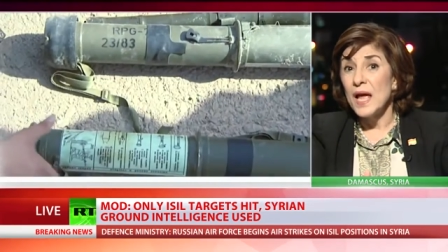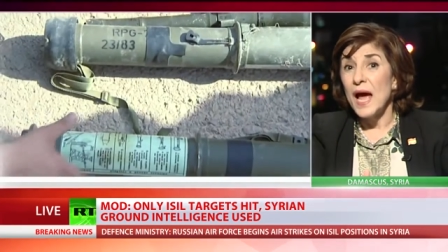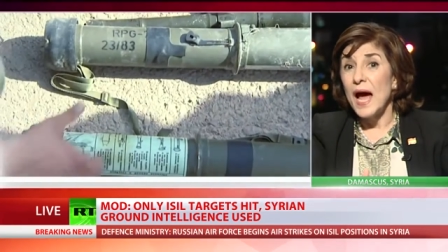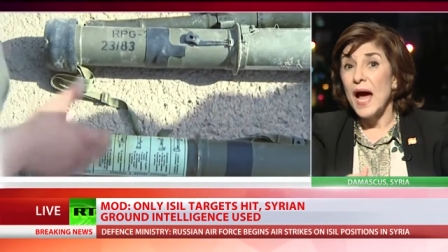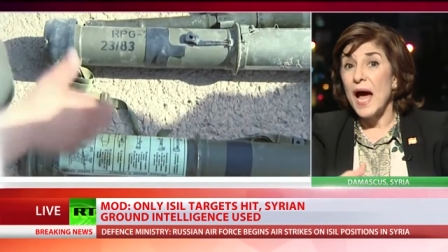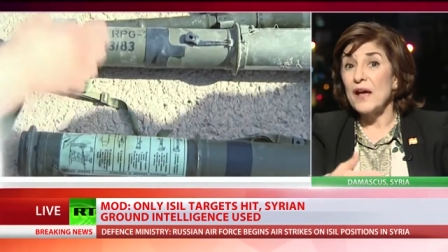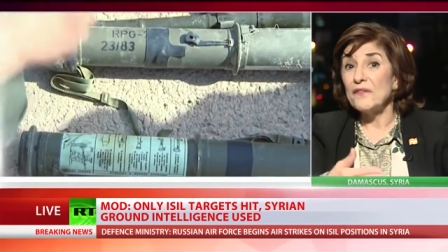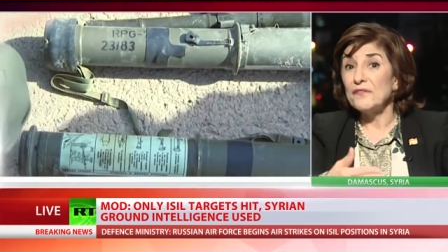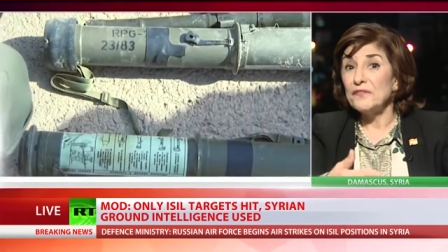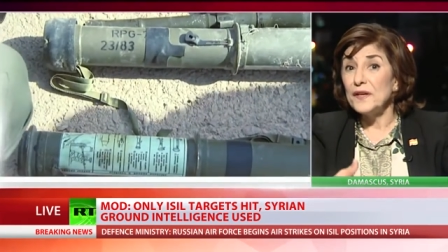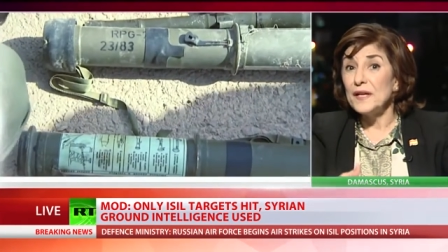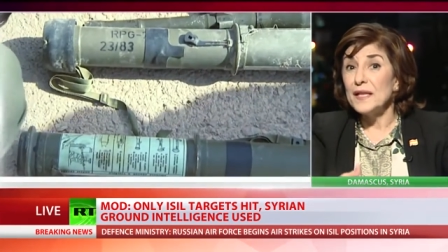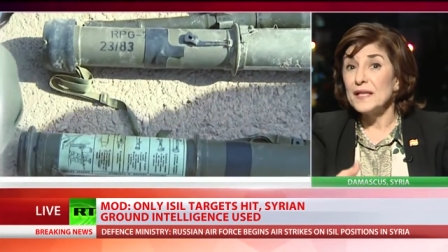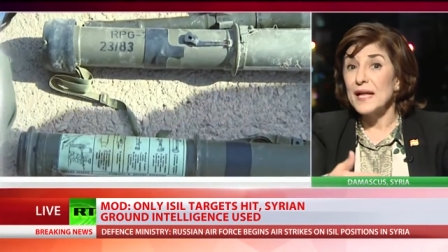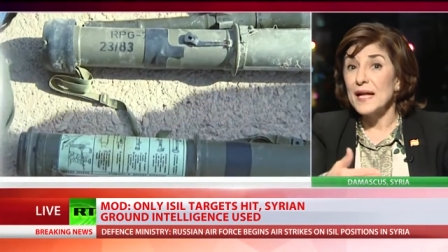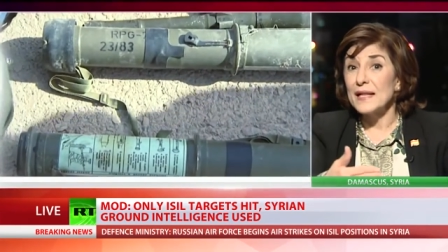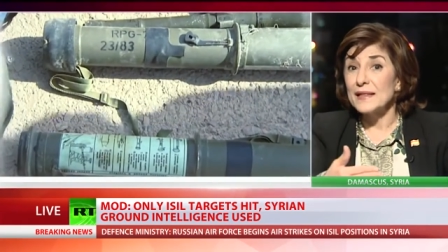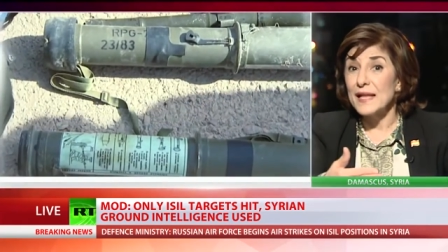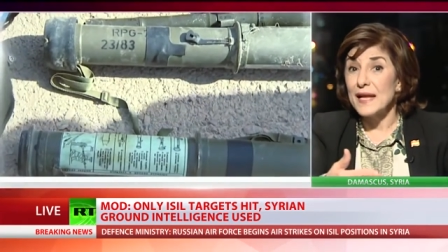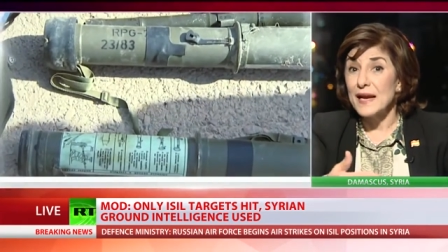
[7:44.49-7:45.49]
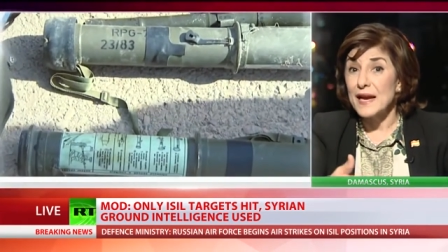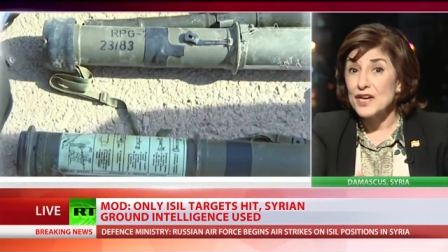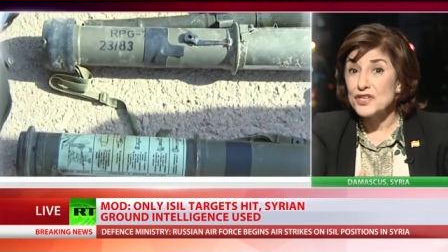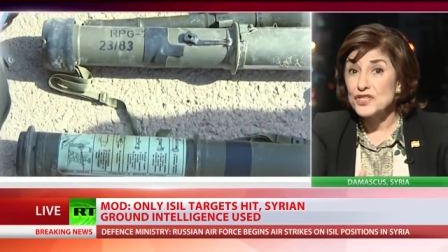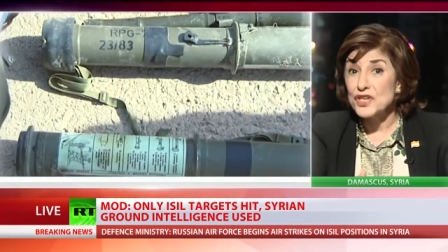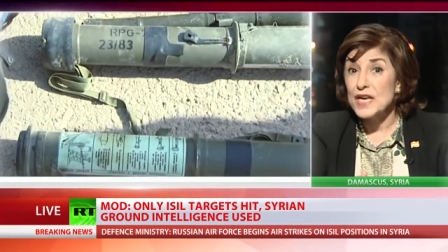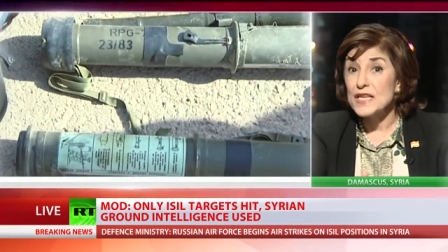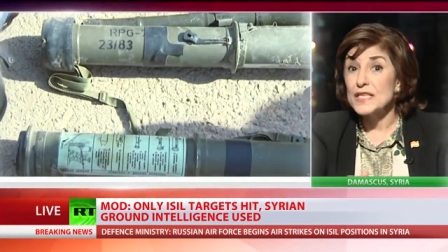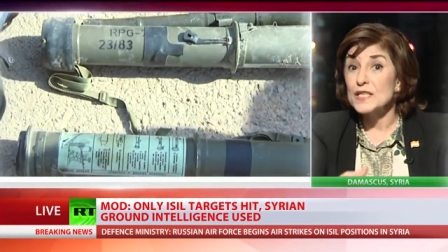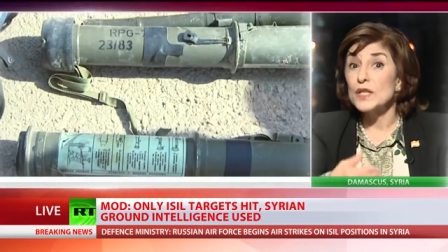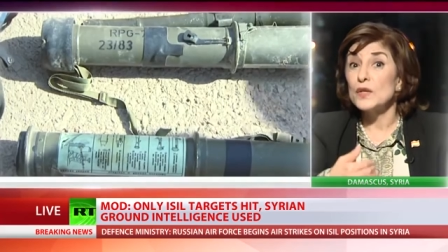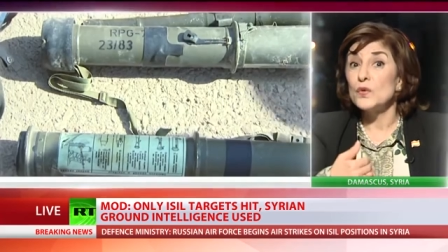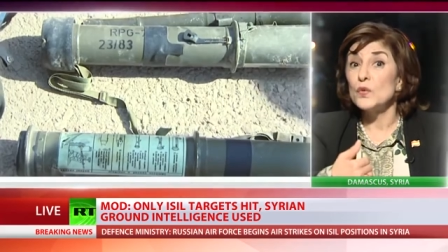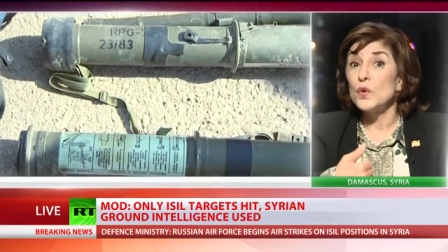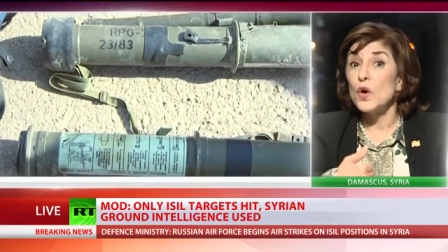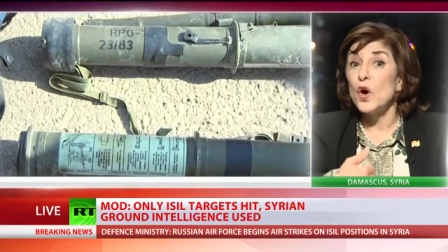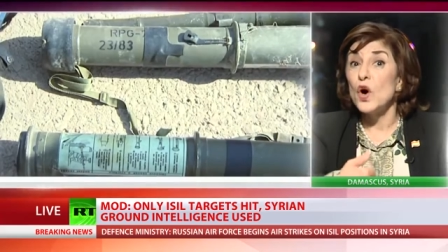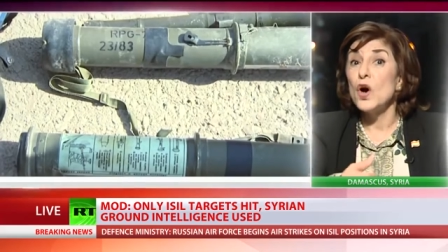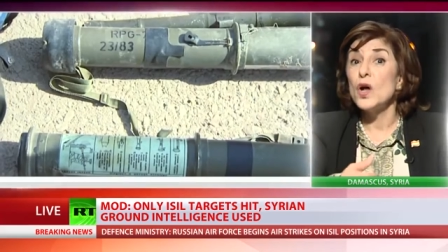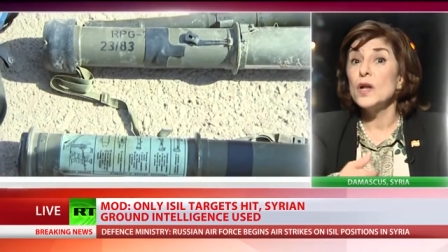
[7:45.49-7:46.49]
I feel that the Russians,
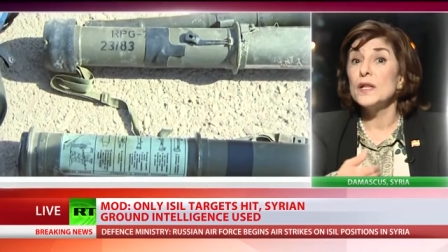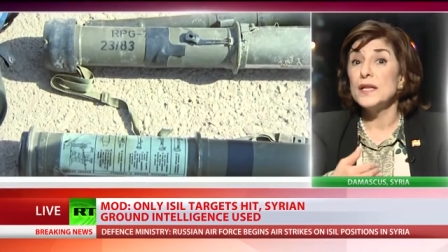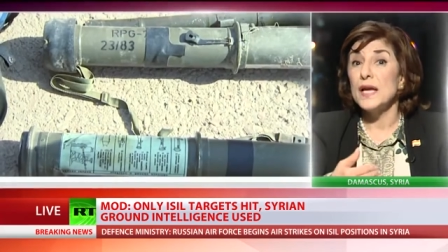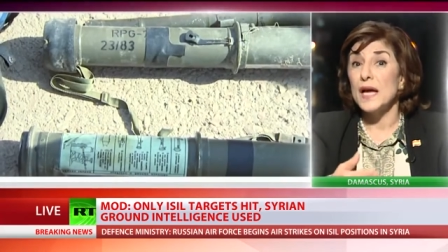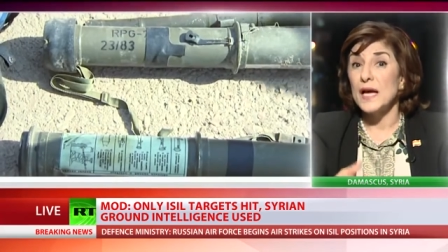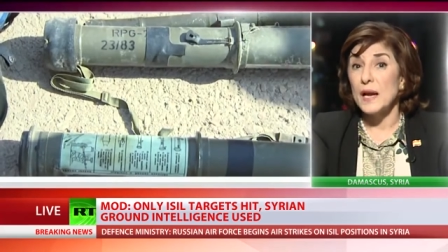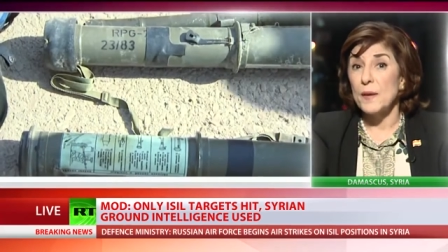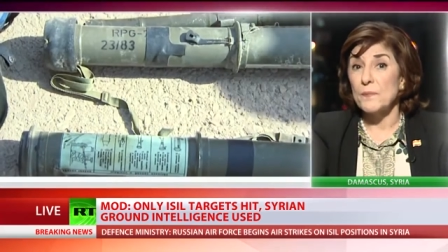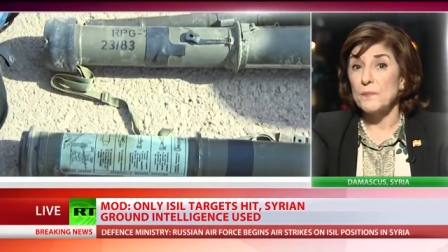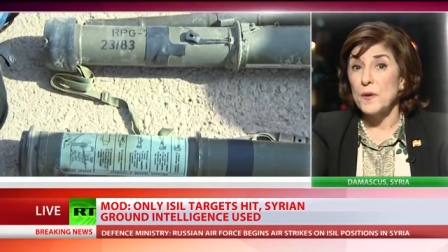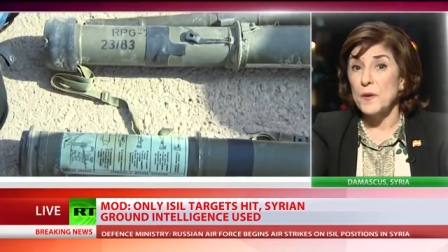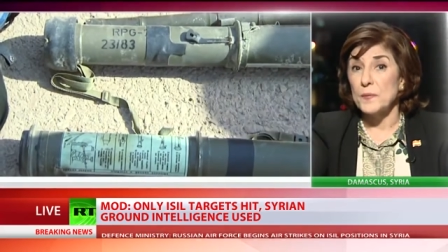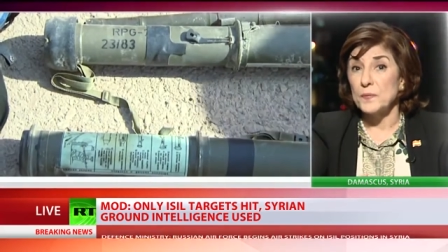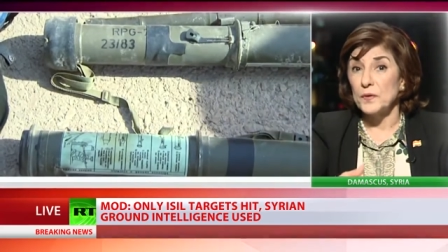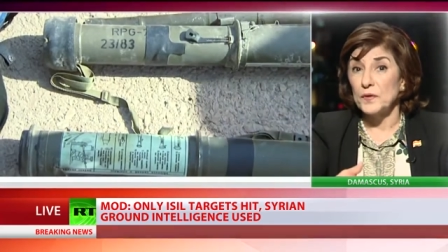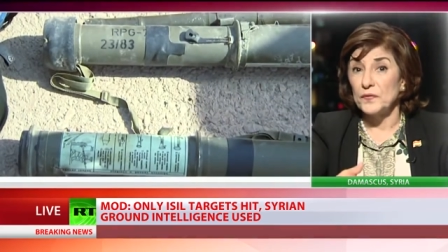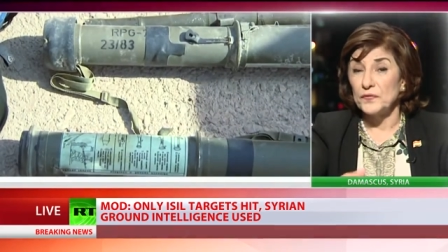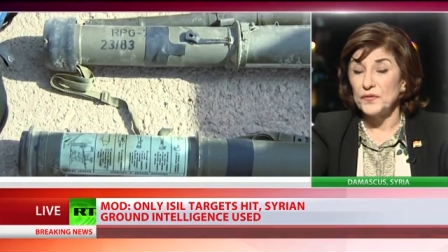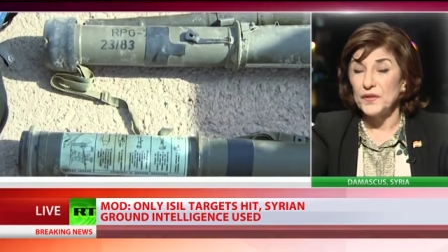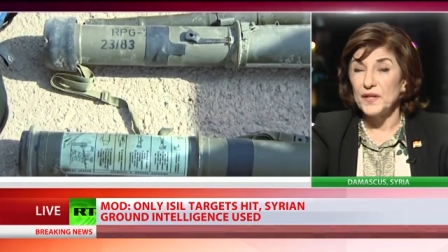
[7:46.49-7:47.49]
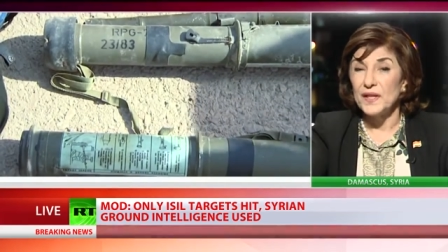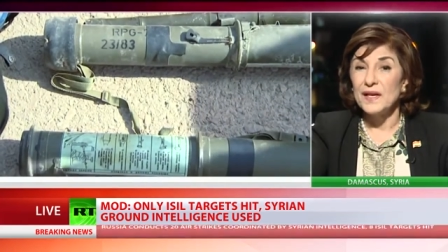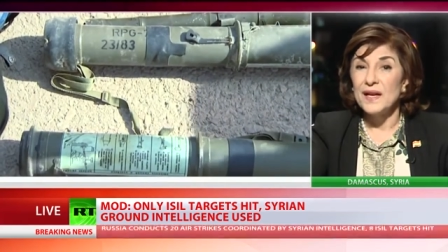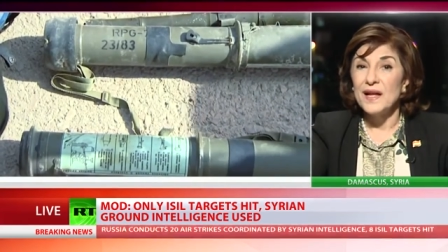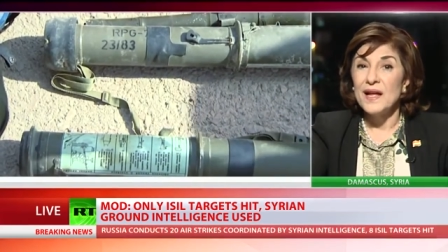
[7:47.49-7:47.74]
all the Arab people feel